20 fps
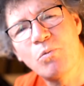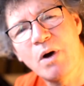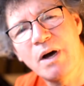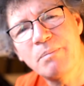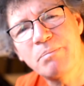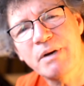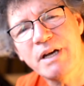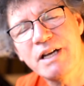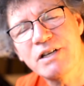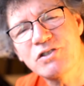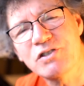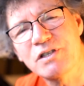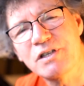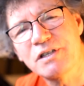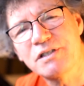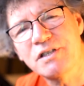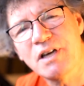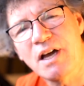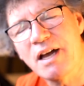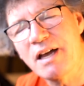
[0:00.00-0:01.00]
one branch at
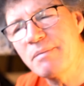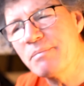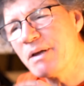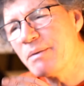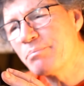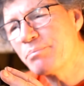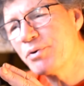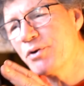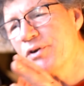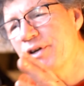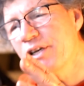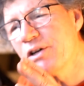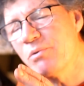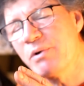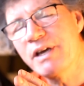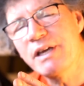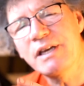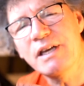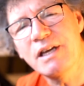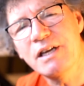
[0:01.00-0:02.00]
a time and pruning
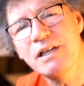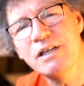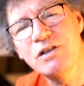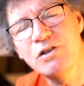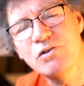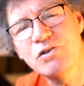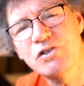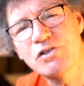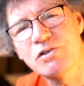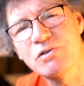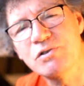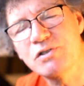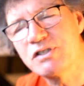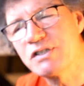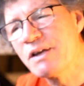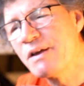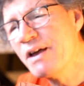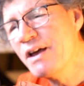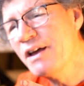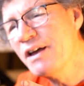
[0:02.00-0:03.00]
away any new
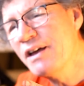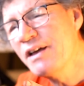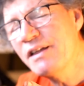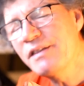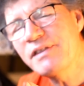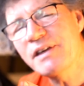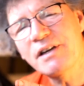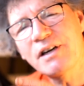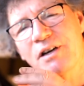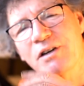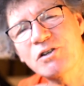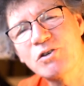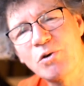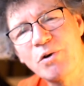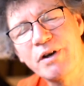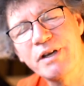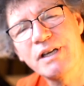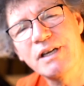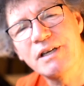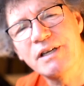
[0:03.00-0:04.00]
shoots that aren't
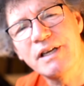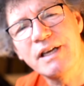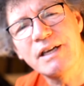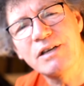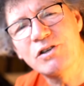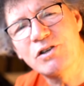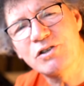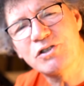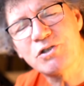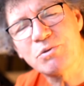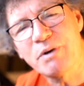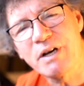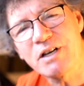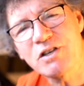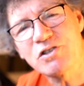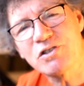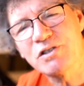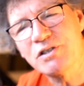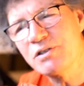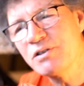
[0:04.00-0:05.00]
growing in a good
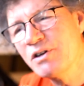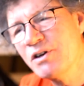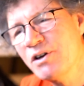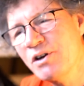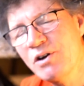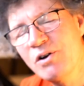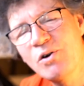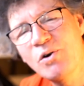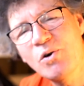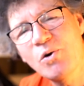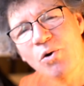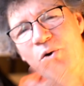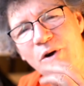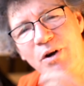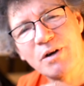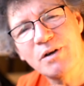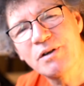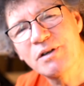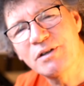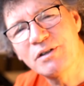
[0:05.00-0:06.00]
direction
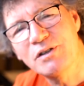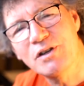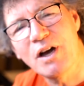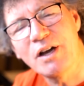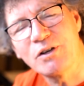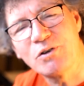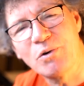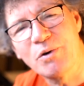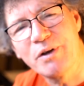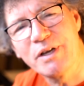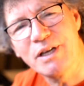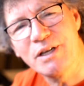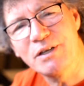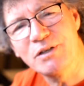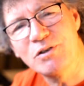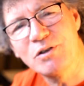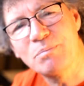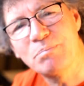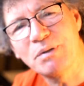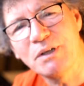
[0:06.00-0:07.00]
or not growing in a
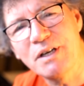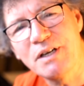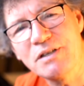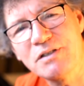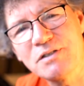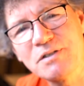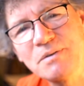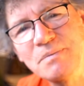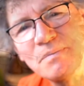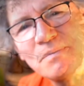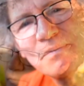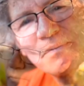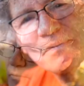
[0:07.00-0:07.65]
good place.